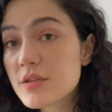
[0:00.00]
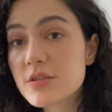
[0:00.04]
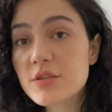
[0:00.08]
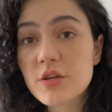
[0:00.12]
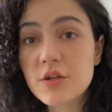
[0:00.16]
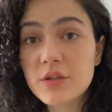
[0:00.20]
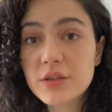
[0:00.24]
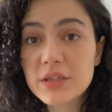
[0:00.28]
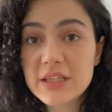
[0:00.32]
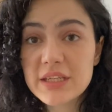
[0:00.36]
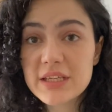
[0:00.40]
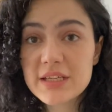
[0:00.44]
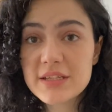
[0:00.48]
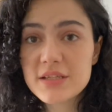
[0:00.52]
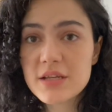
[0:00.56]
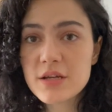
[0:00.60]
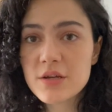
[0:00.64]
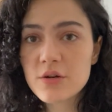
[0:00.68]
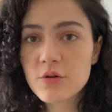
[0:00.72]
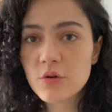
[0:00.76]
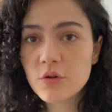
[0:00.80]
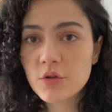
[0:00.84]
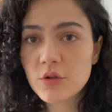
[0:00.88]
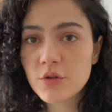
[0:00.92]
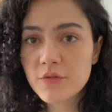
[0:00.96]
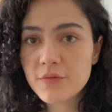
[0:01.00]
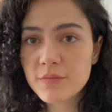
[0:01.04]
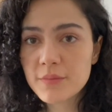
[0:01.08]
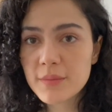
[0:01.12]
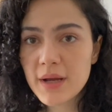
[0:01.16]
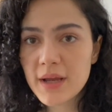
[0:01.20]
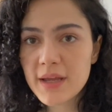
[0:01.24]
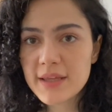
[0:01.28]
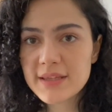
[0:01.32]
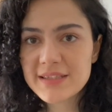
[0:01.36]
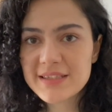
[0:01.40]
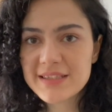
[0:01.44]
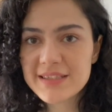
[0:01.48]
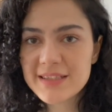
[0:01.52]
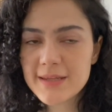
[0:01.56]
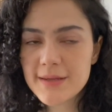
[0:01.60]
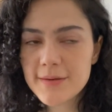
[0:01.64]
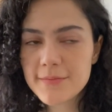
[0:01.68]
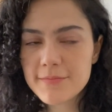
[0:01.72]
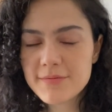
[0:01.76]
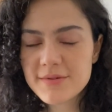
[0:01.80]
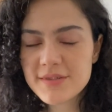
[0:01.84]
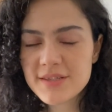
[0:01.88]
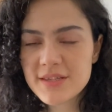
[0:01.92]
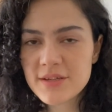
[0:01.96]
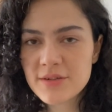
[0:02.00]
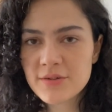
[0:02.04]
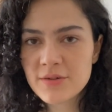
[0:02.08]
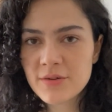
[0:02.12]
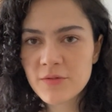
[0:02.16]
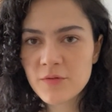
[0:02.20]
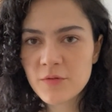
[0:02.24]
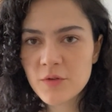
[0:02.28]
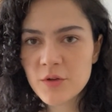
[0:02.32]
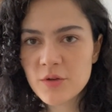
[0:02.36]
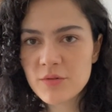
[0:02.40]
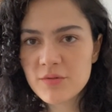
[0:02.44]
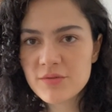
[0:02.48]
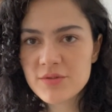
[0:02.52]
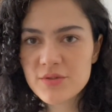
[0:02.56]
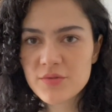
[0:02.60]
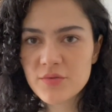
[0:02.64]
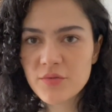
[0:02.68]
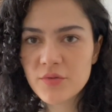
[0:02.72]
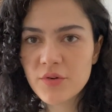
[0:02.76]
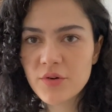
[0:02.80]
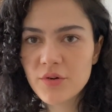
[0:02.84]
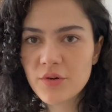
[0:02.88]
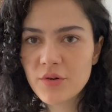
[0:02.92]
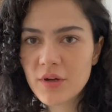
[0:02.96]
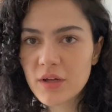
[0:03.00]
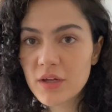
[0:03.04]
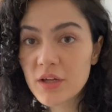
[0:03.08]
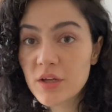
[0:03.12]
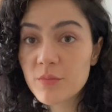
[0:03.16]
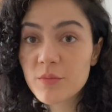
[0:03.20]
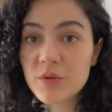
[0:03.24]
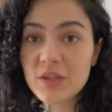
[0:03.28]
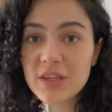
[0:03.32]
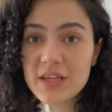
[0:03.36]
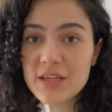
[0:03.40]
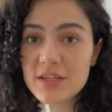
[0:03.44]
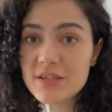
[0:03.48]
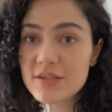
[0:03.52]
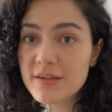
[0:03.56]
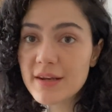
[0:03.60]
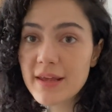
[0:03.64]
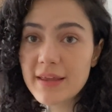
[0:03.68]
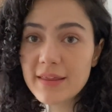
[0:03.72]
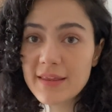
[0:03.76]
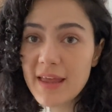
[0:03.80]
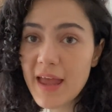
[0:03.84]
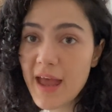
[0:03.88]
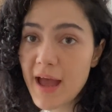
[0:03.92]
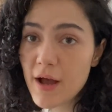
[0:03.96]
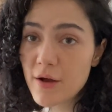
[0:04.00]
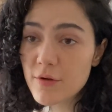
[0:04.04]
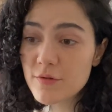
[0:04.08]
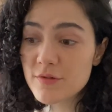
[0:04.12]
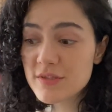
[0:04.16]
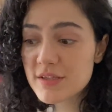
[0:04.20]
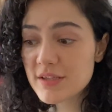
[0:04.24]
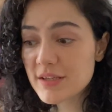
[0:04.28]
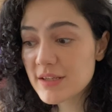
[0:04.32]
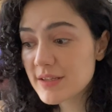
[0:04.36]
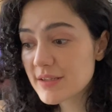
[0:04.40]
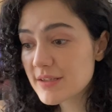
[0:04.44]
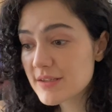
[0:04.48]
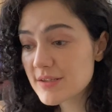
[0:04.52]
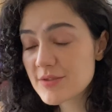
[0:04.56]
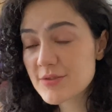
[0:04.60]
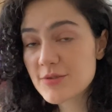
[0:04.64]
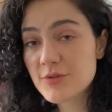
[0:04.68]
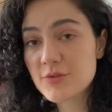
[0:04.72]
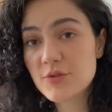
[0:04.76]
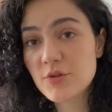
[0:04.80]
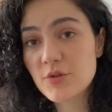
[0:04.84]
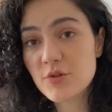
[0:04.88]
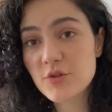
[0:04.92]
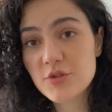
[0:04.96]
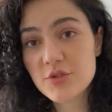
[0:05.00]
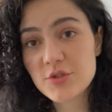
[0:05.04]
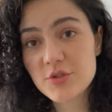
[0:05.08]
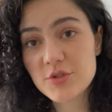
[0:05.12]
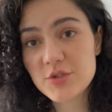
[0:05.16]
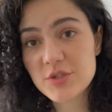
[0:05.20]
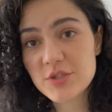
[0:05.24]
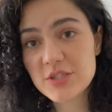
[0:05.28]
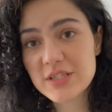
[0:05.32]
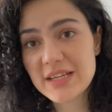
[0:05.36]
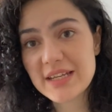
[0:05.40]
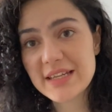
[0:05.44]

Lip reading: So these are all of my tips and reviews for accommodation and housing search